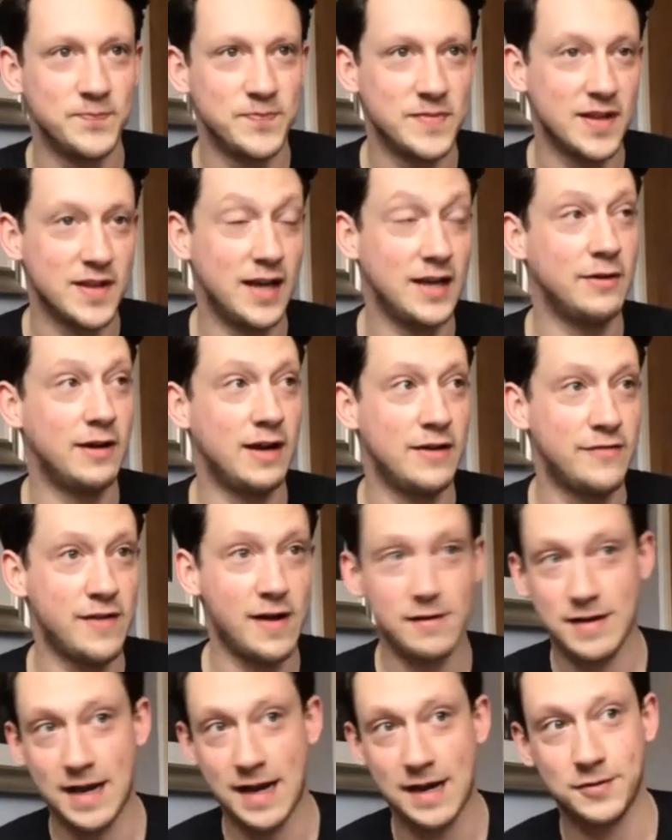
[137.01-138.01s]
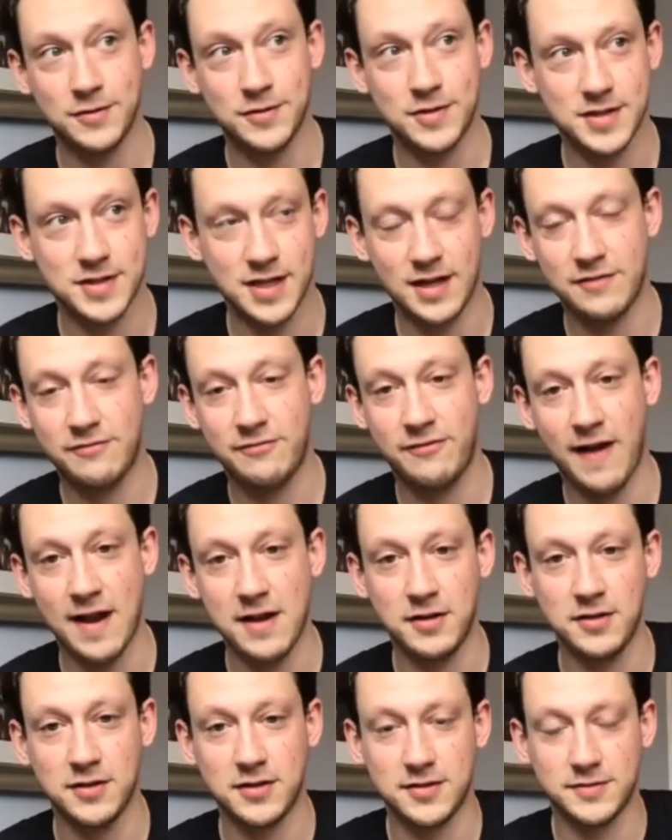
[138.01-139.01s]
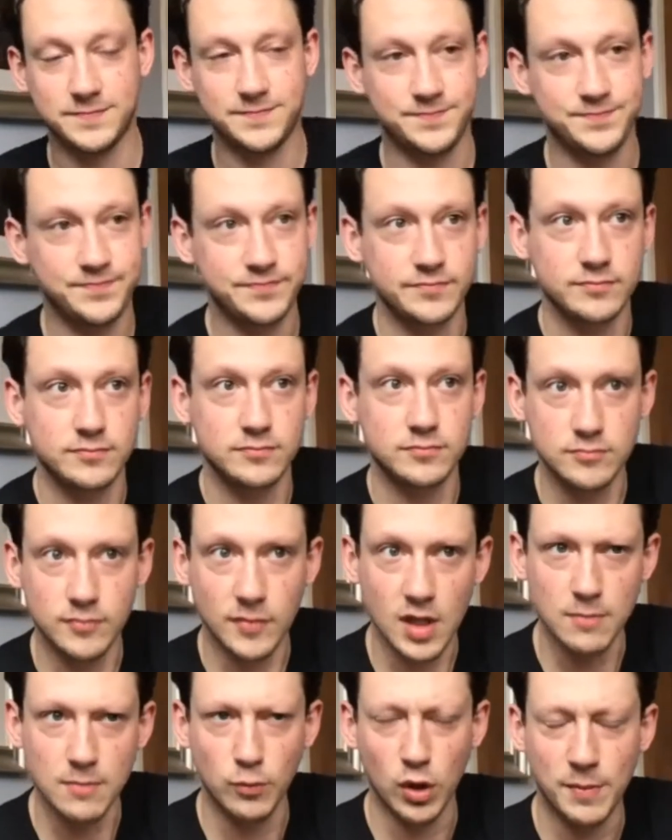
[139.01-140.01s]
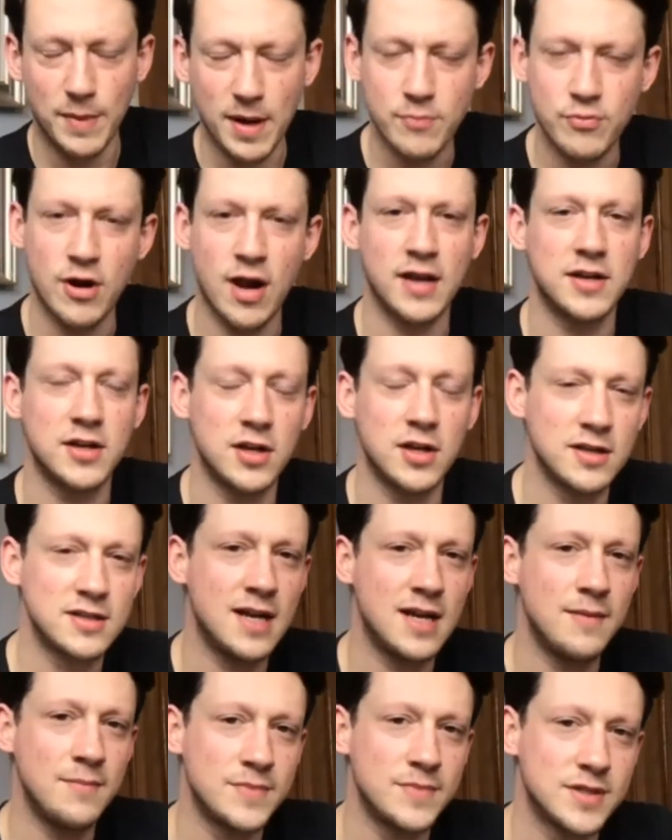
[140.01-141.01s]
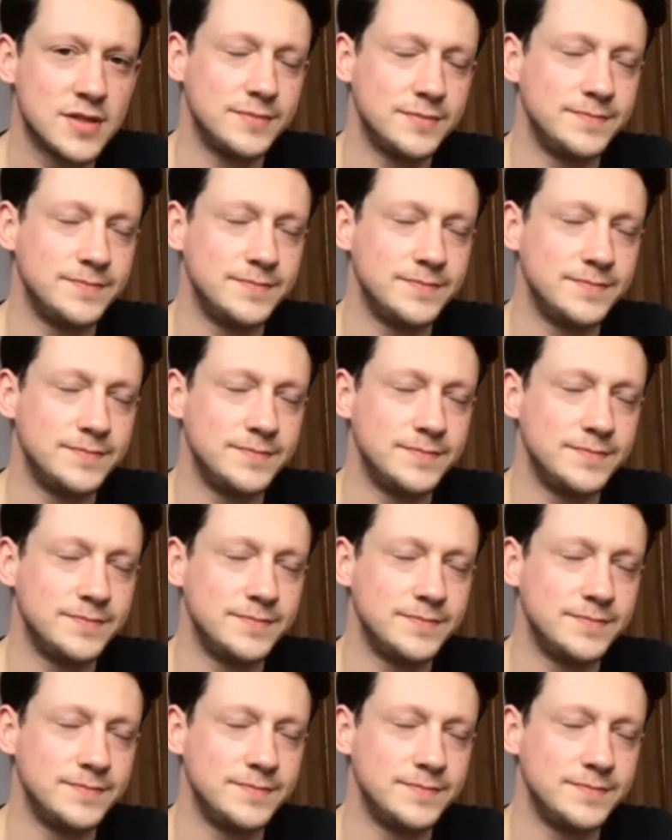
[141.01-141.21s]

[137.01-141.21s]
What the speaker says: Anyway, I found out that I'd failed one of my practical exams.